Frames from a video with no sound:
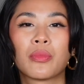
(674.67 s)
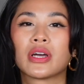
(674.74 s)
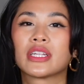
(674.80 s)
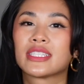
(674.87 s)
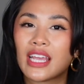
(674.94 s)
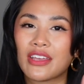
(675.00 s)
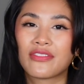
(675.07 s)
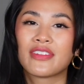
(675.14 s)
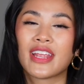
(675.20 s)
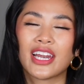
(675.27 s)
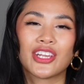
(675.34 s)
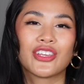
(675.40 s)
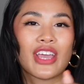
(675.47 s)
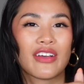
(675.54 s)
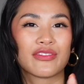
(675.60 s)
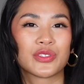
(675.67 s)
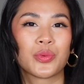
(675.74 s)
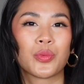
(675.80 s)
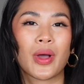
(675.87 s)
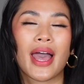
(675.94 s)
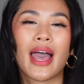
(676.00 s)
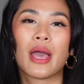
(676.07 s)
but definitely you have to
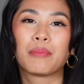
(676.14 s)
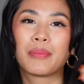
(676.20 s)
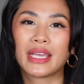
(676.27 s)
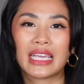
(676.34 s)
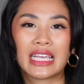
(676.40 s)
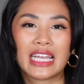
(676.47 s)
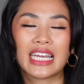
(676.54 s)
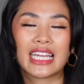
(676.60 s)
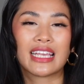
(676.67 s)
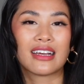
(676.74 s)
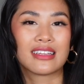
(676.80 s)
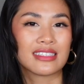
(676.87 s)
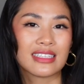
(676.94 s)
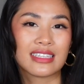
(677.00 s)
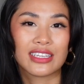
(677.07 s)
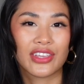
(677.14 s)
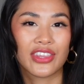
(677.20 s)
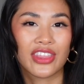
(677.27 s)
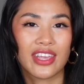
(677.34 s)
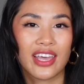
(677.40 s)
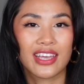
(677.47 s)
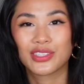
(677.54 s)
wear a bikini
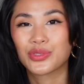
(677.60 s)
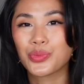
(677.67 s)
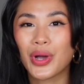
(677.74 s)
underneath it as